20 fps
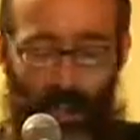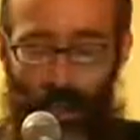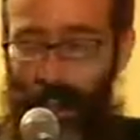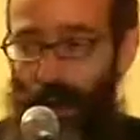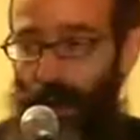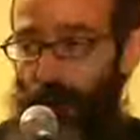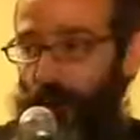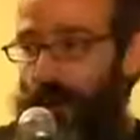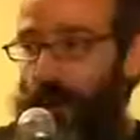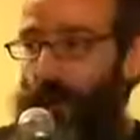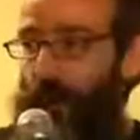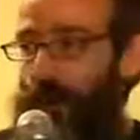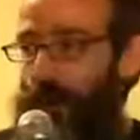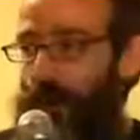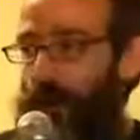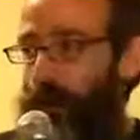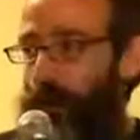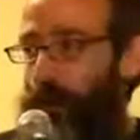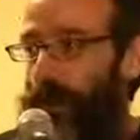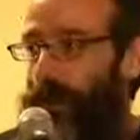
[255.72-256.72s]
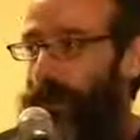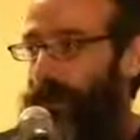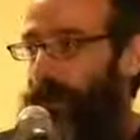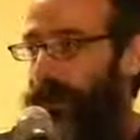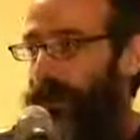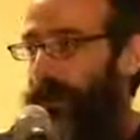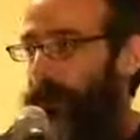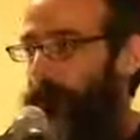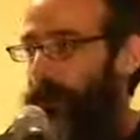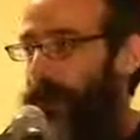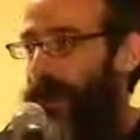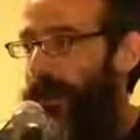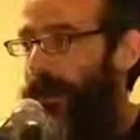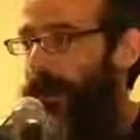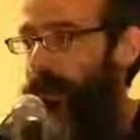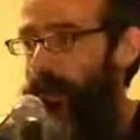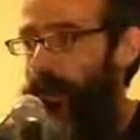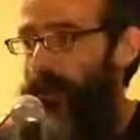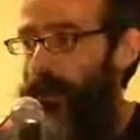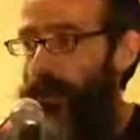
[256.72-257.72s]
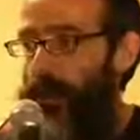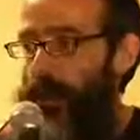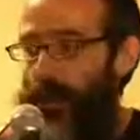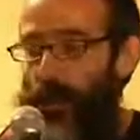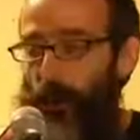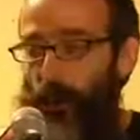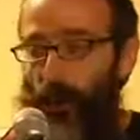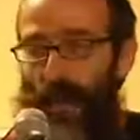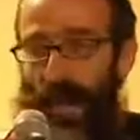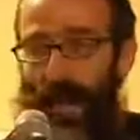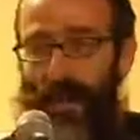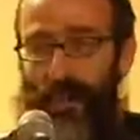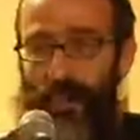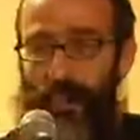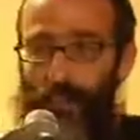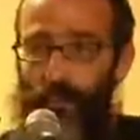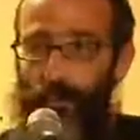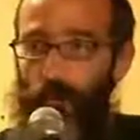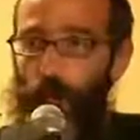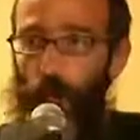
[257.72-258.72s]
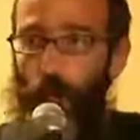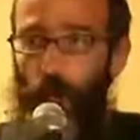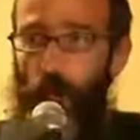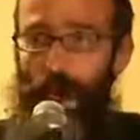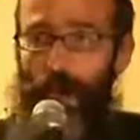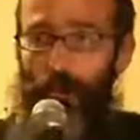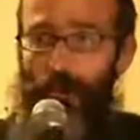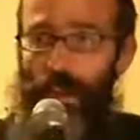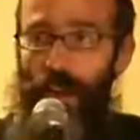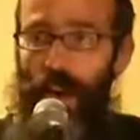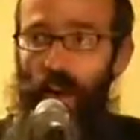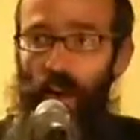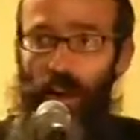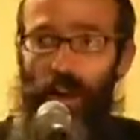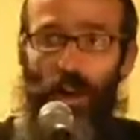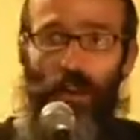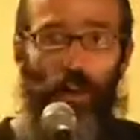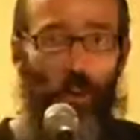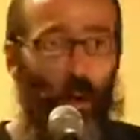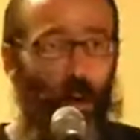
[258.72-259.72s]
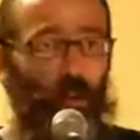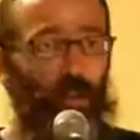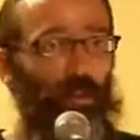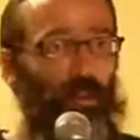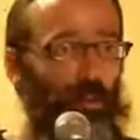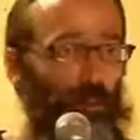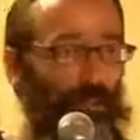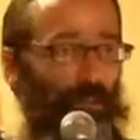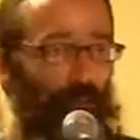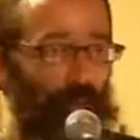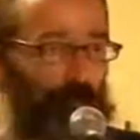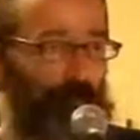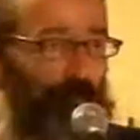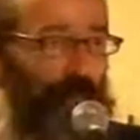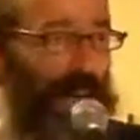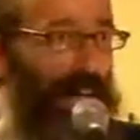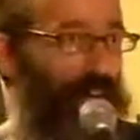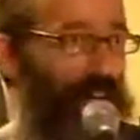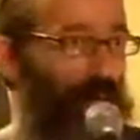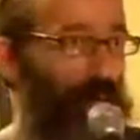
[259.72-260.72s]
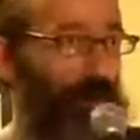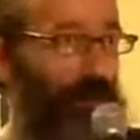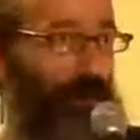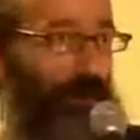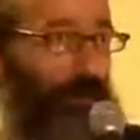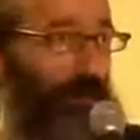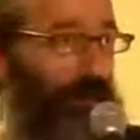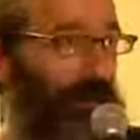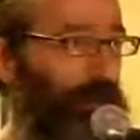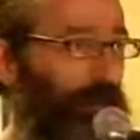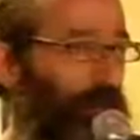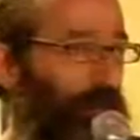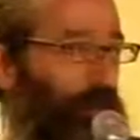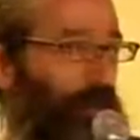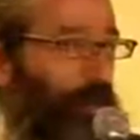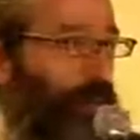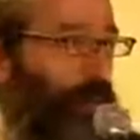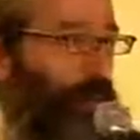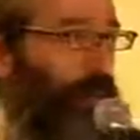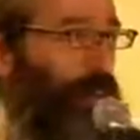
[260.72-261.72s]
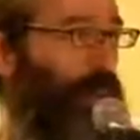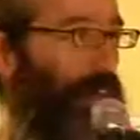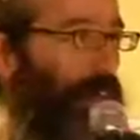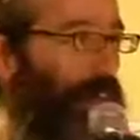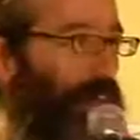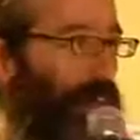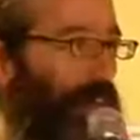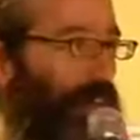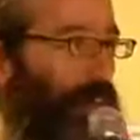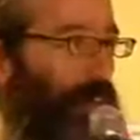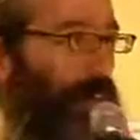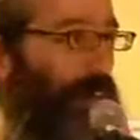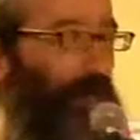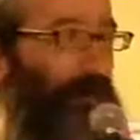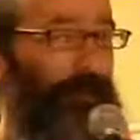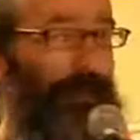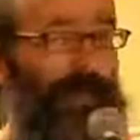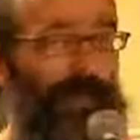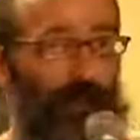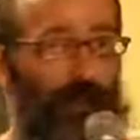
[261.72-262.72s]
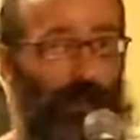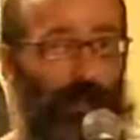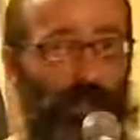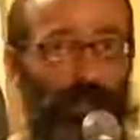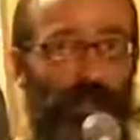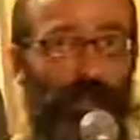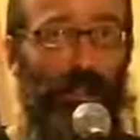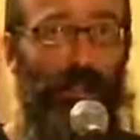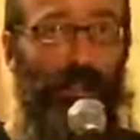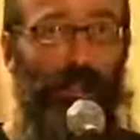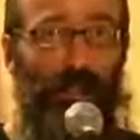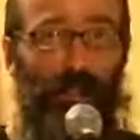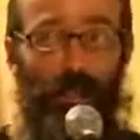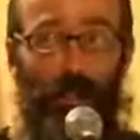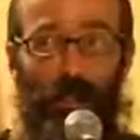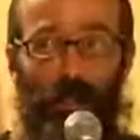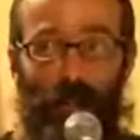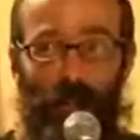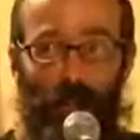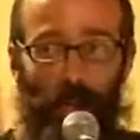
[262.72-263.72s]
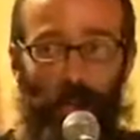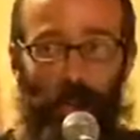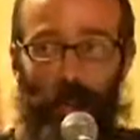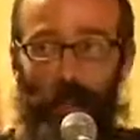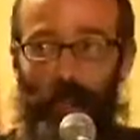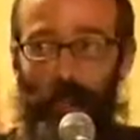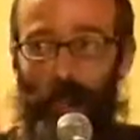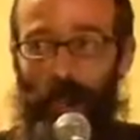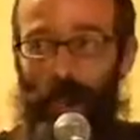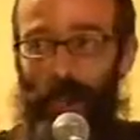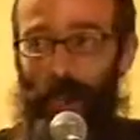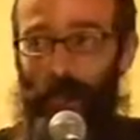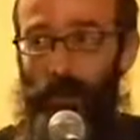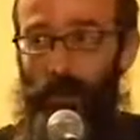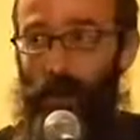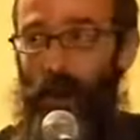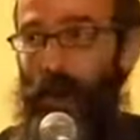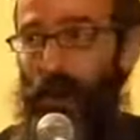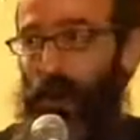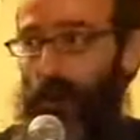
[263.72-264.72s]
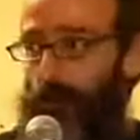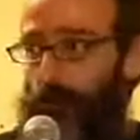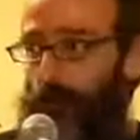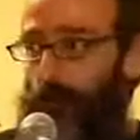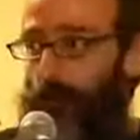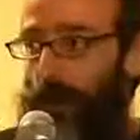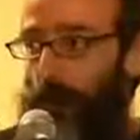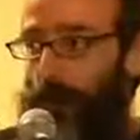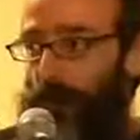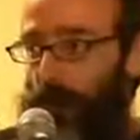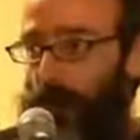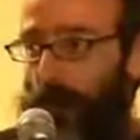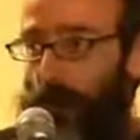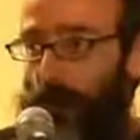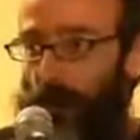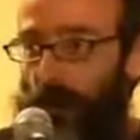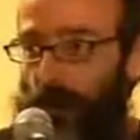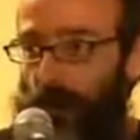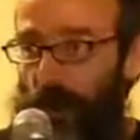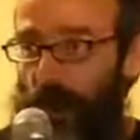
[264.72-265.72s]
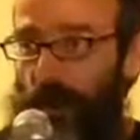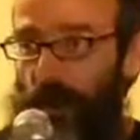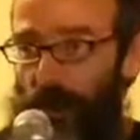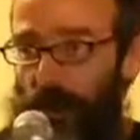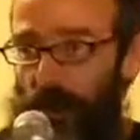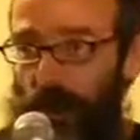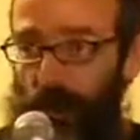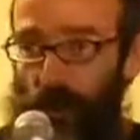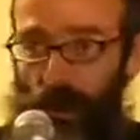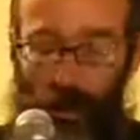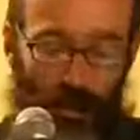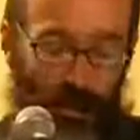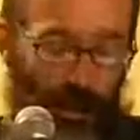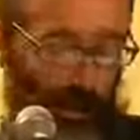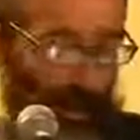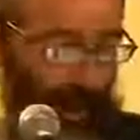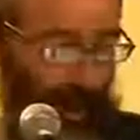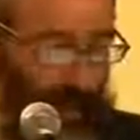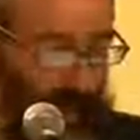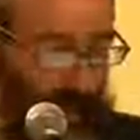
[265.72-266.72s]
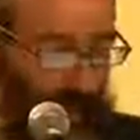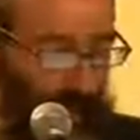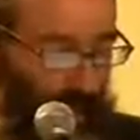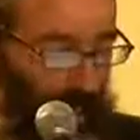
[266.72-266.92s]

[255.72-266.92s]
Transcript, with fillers: the evidence is increasing that many cultures in the past have wiped out their local natural Uh, uh, resources and, and gone ex themselves extinct on a small scale